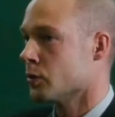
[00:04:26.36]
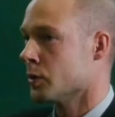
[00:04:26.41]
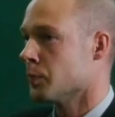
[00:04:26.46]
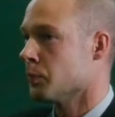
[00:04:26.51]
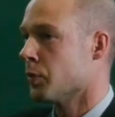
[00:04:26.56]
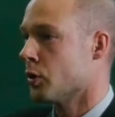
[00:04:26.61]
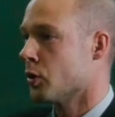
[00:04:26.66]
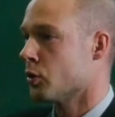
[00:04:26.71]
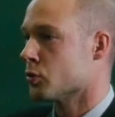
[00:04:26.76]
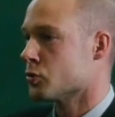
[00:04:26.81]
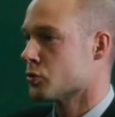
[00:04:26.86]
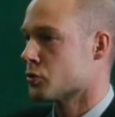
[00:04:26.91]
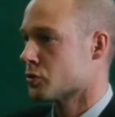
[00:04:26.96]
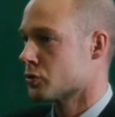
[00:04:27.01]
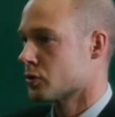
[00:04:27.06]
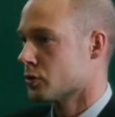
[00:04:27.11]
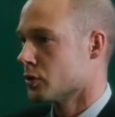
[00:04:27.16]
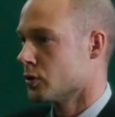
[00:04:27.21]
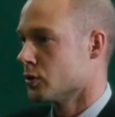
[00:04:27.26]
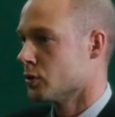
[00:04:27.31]
to
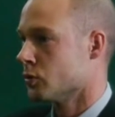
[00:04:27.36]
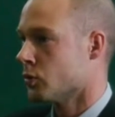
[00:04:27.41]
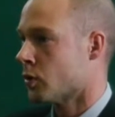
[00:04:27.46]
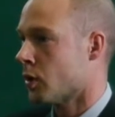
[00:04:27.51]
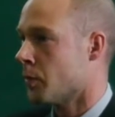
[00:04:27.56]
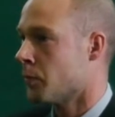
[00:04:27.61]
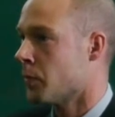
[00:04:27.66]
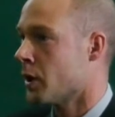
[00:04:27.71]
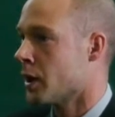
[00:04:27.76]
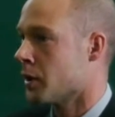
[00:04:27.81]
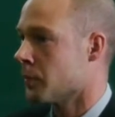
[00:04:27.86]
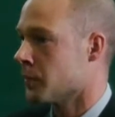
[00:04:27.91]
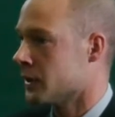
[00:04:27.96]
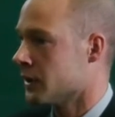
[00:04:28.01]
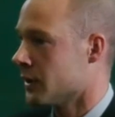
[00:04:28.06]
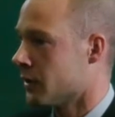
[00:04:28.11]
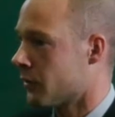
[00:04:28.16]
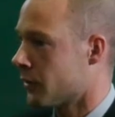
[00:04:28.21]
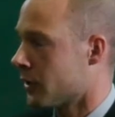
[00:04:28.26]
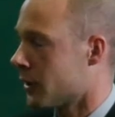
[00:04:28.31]
impose to our
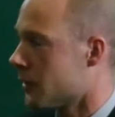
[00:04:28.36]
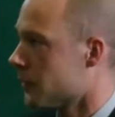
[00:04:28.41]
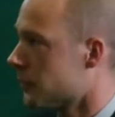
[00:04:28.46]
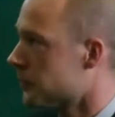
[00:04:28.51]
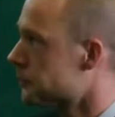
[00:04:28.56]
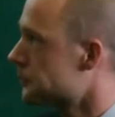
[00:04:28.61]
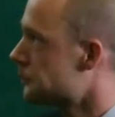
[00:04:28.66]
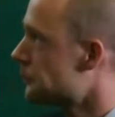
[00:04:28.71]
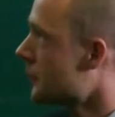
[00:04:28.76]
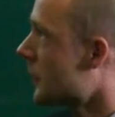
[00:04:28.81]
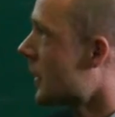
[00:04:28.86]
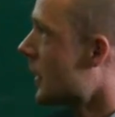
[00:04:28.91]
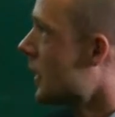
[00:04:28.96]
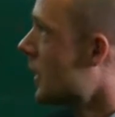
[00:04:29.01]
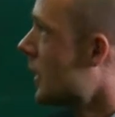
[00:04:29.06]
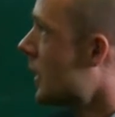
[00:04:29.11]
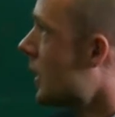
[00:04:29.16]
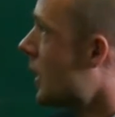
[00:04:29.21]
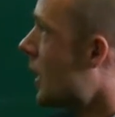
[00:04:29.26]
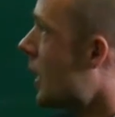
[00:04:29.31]
biomaterial.
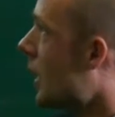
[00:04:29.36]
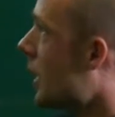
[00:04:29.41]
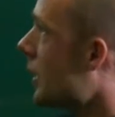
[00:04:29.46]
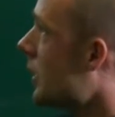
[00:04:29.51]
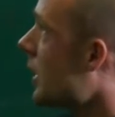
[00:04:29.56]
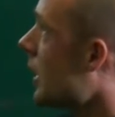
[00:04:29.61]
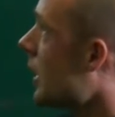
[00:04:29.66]
And